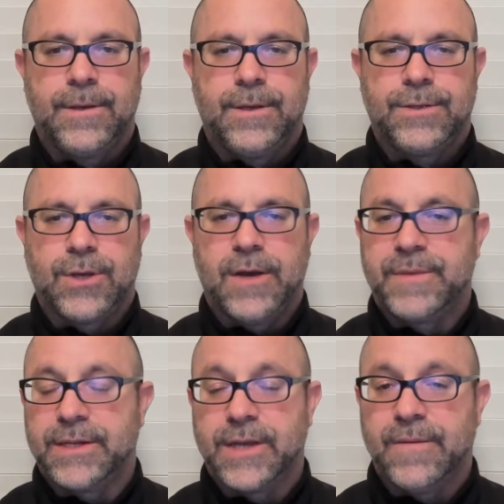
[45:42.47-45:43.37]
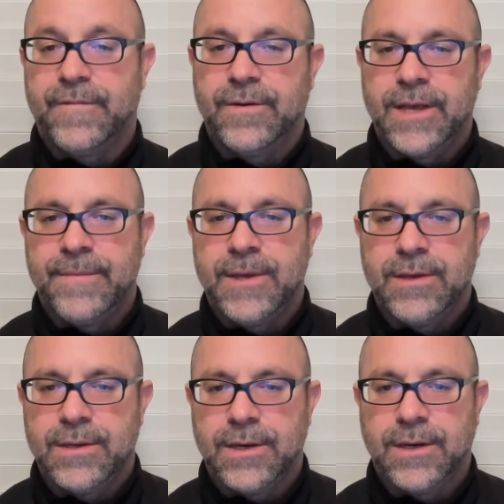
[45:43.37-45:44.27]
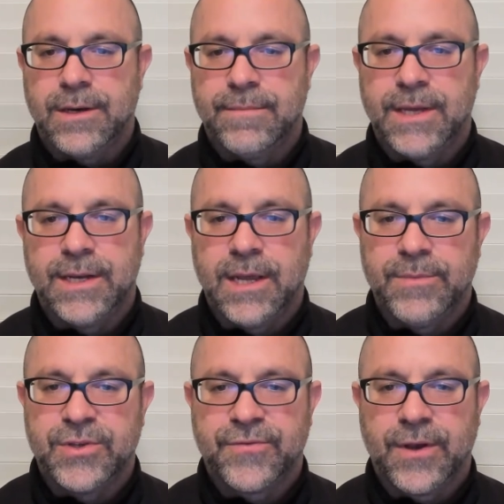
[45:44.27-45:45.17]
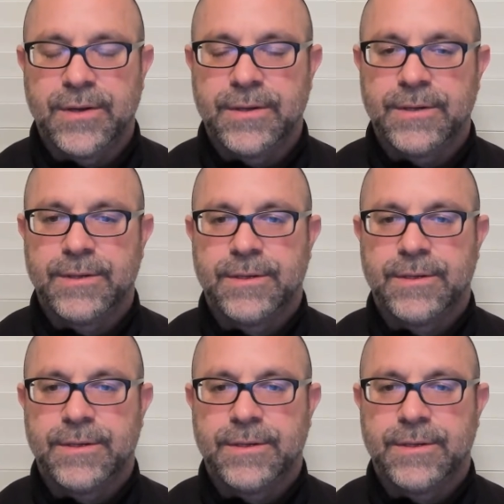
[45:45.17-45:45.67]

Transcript: So I hope that's helpful, Amy, and to Amy's friend.